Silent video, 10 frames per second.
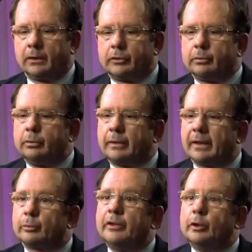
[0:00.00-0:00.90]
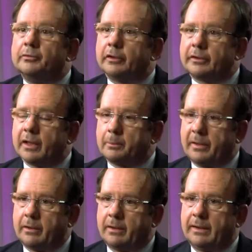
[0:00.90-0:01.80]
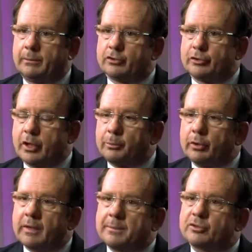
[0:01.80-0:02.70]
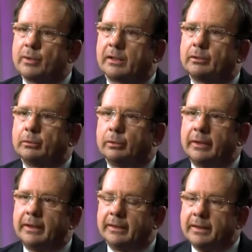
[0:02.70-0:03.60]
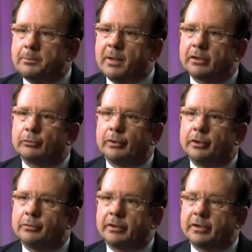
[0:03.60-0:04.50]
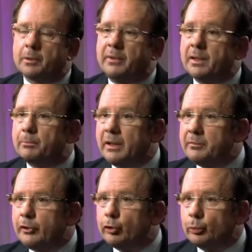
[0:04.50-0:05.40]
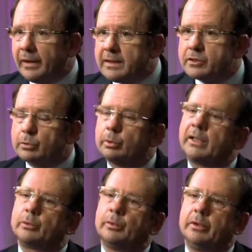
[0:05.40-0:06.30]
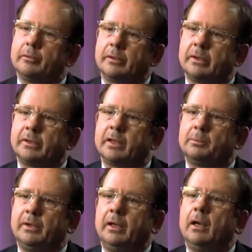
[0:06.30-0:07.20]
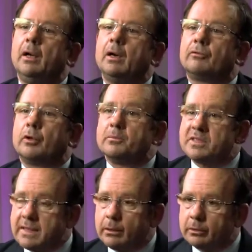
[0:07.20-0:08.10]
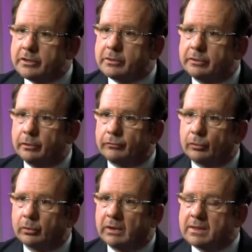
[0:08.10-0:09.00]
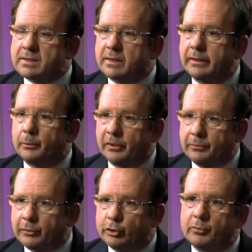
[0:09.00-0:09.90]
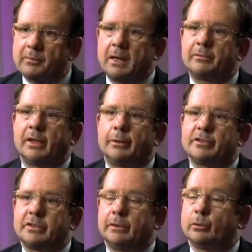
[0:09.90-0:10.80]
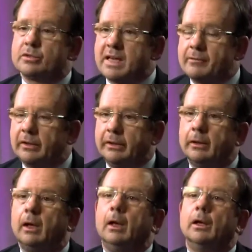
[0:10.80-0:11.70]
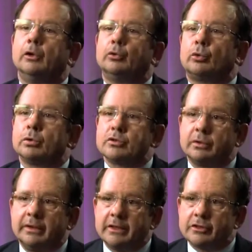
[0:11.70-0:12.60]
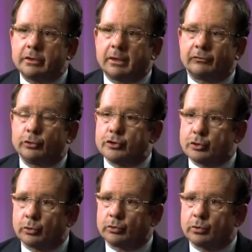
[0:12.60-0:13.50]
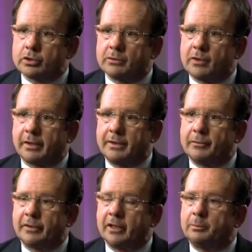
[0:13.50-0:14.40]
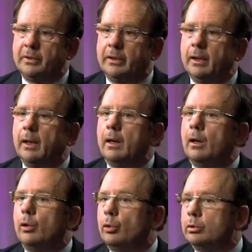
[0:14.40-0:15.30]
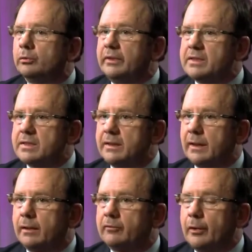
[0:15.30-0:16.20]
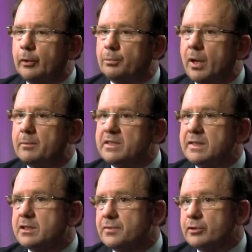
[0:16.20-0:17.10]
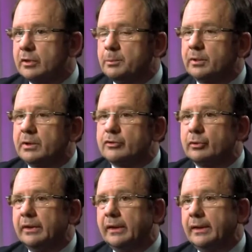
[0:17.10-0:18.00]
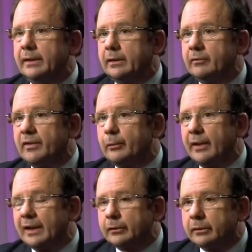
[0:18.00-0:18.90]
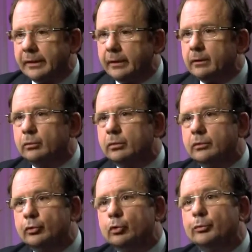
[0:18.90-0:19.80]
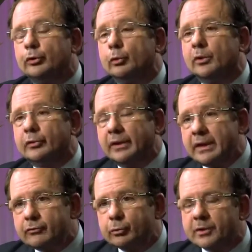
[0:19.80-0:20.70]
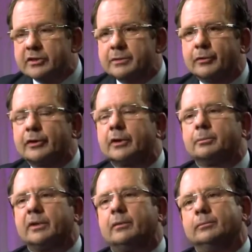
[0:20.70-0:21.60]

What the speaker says: radioimmunotherapy. And there was a number of abstracts looking at the impact of radioimmunotherapy and maybe new ways to look at radioimmunotherapy from single lesion in the frontline setting with everolimus, taxane, or Zavalin to consolidation after a short course of our chemotherapy. All of these data are very promising, especially potentially in very elderly to whom you don't want to give too much chemotherapy.